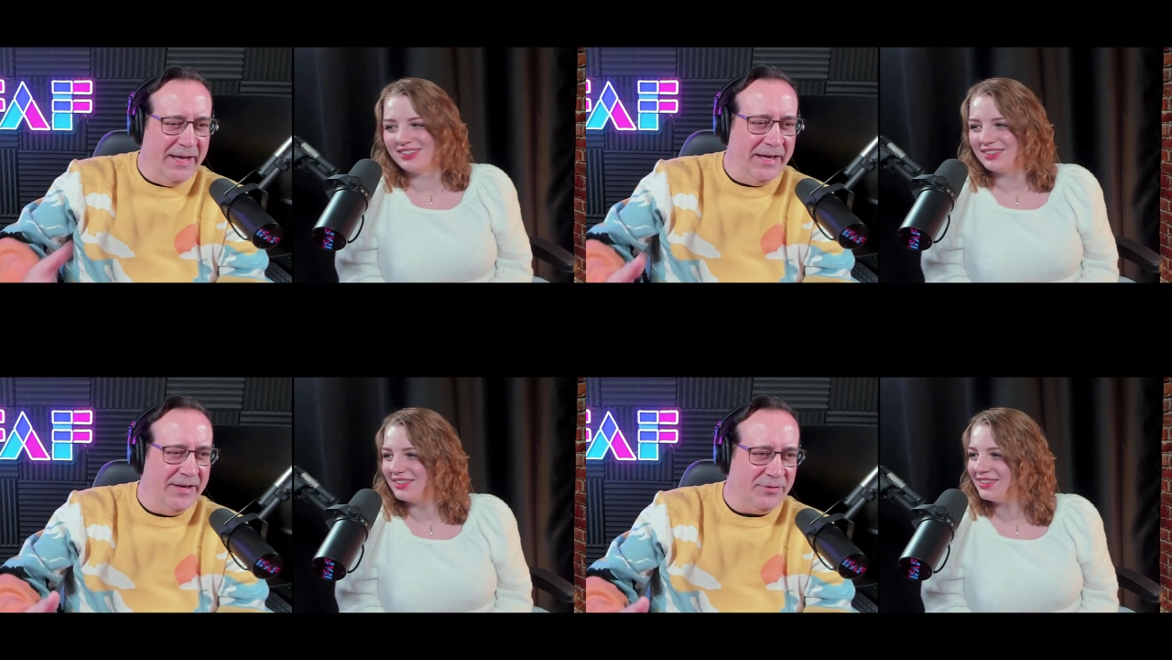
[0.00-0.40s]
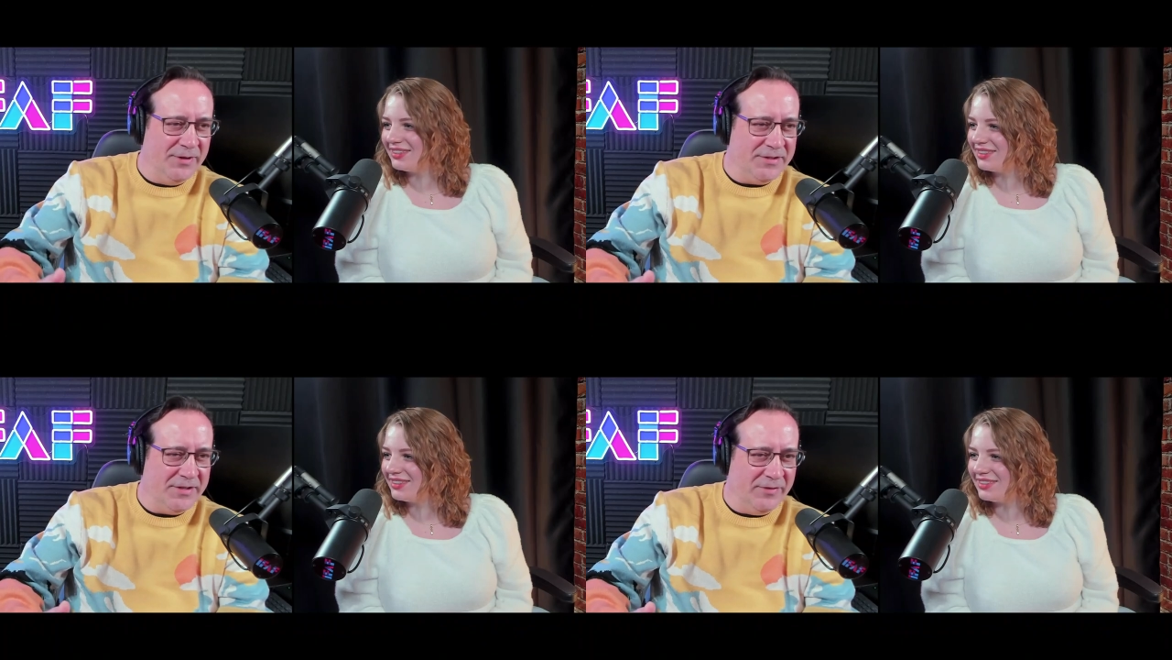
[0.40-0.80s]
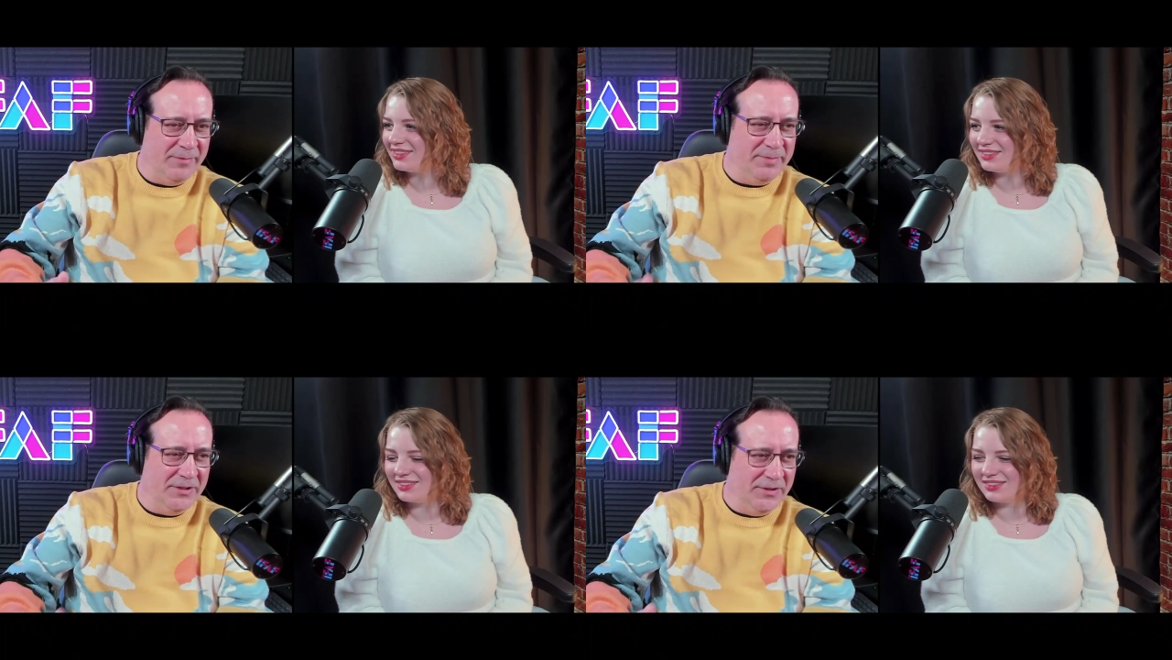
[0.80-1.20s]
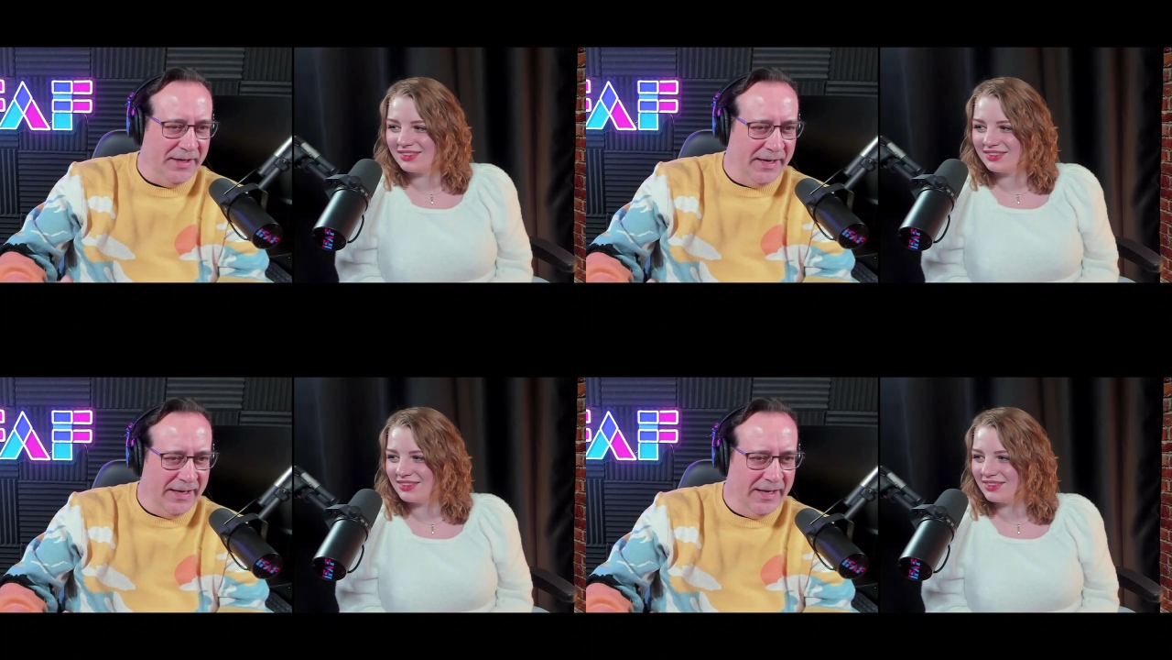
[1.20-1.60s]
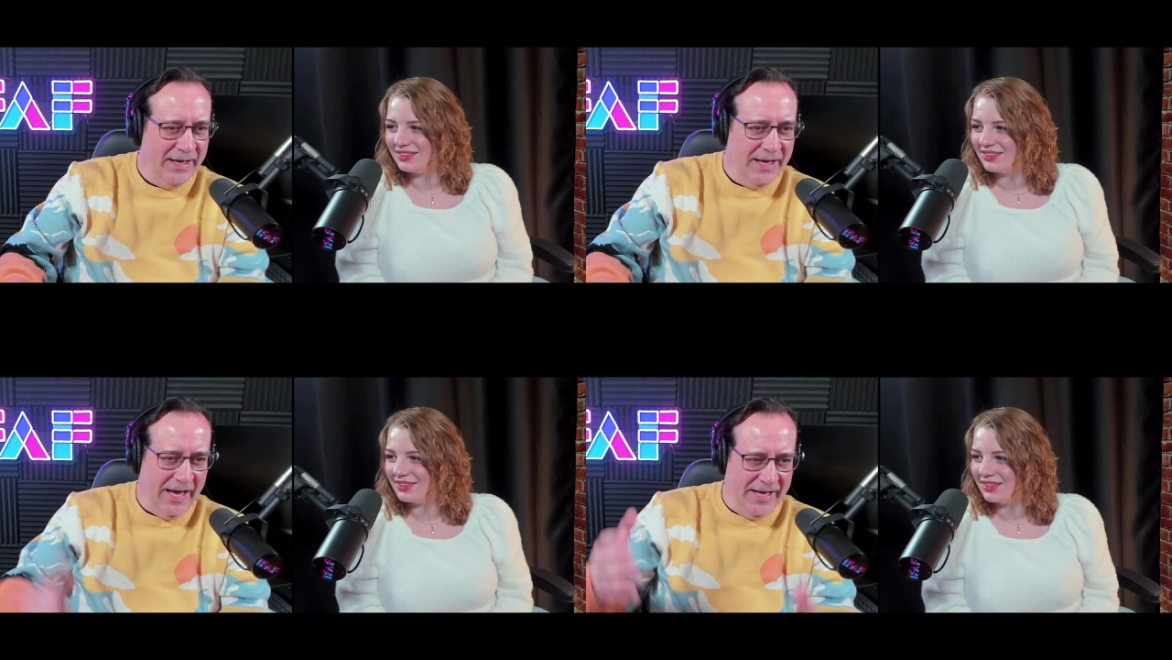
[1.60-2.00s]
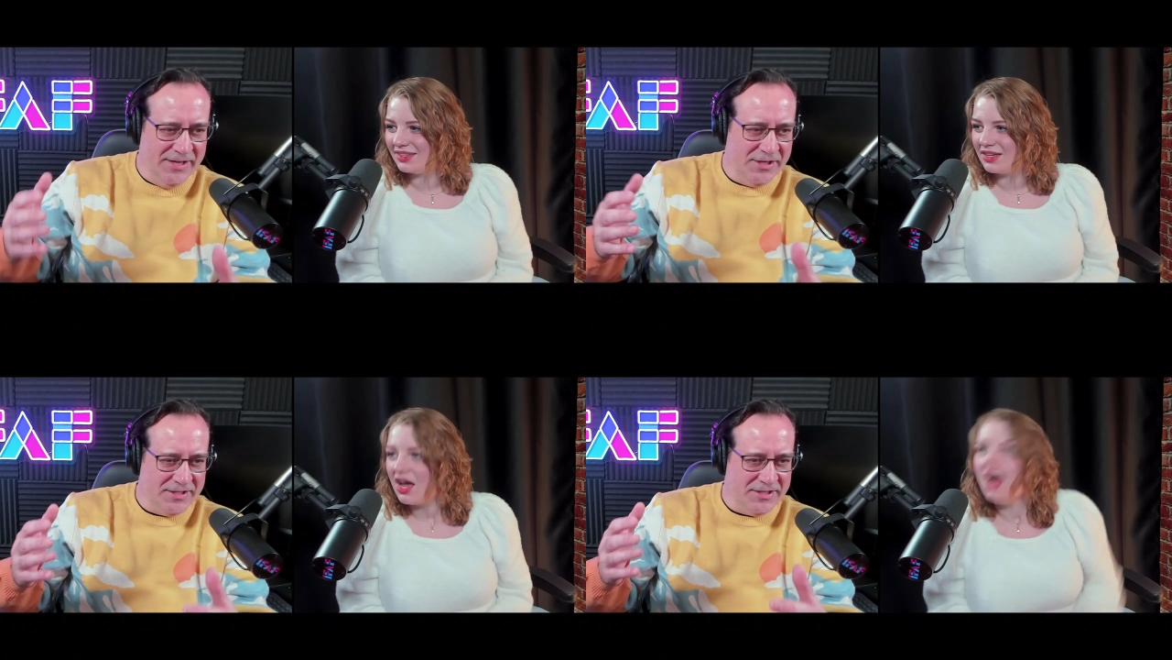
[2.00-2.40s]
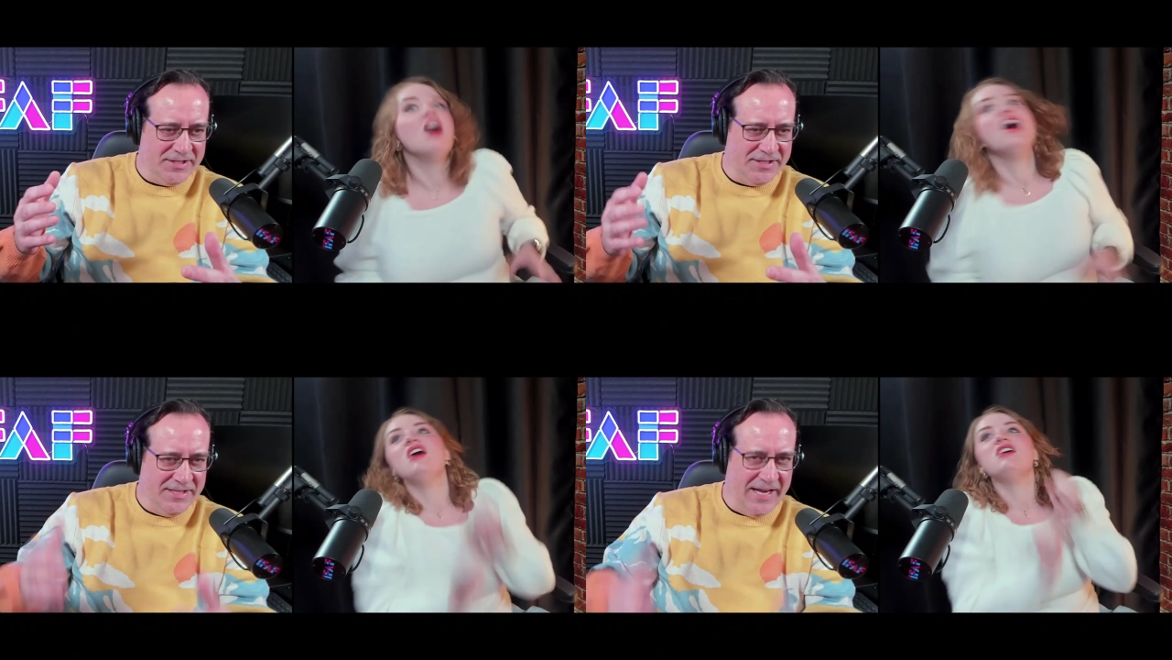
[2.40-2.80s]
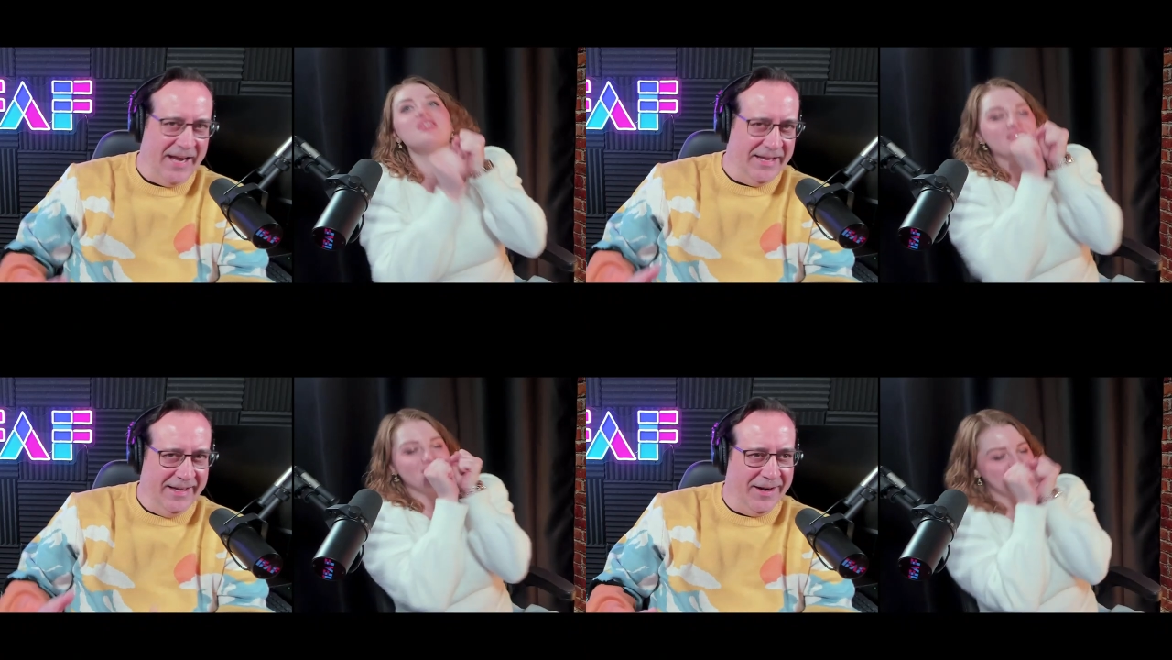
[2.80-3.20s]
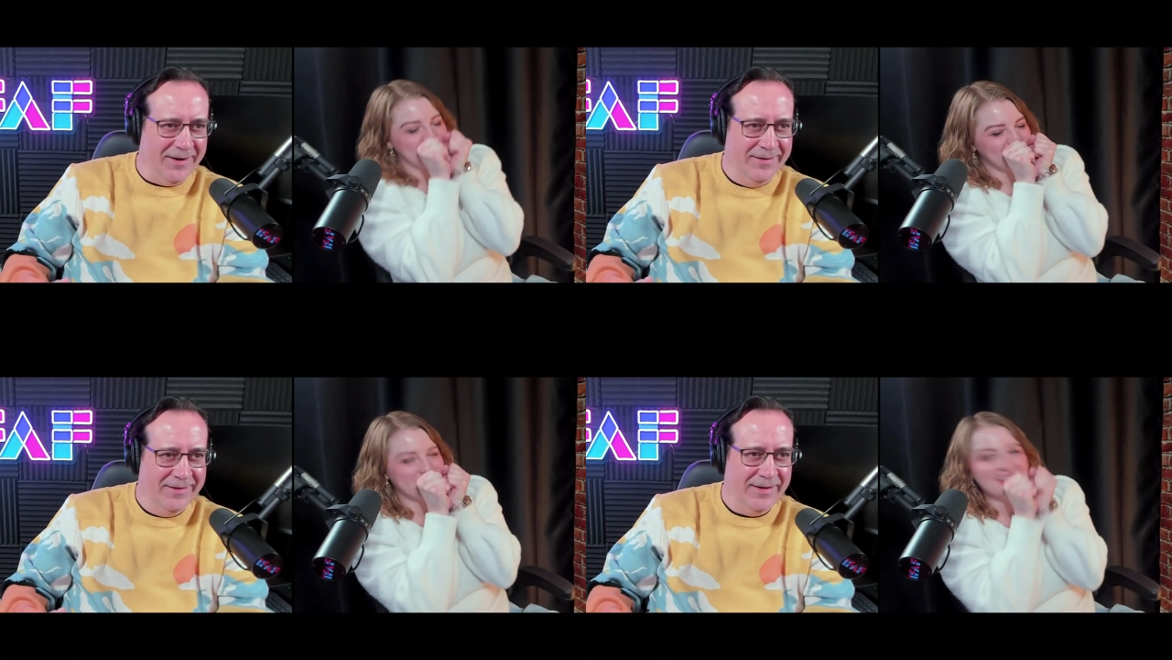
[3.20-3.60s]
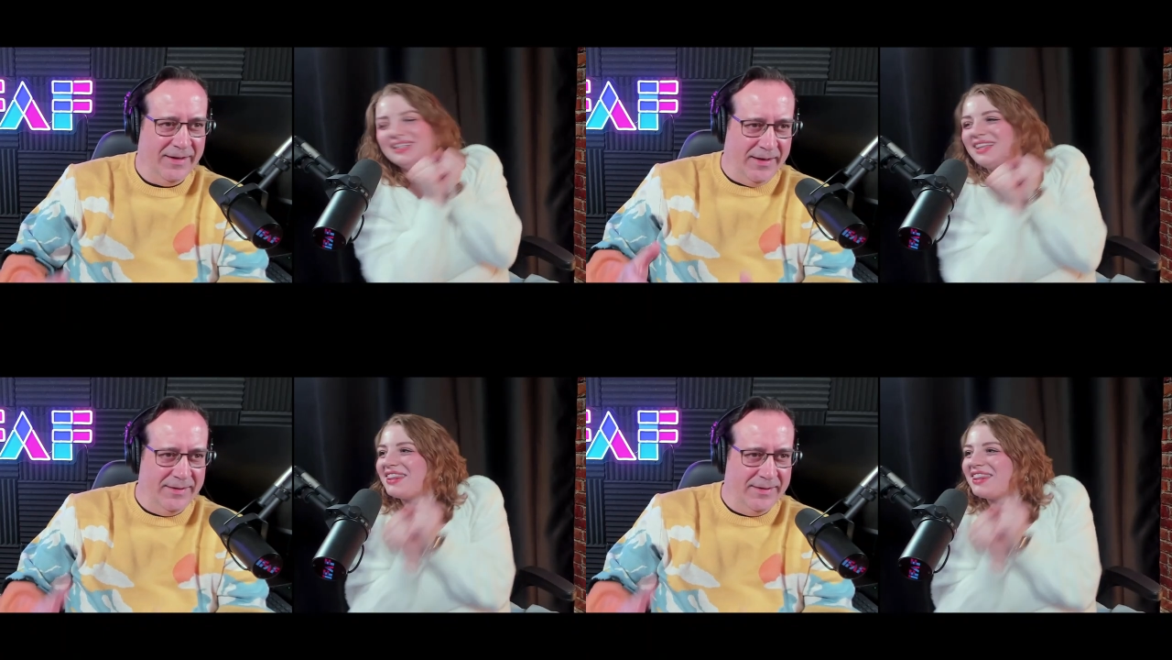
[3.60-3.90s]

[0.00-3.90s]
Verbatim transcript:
Speaker 1: entrance of a building and just stand there in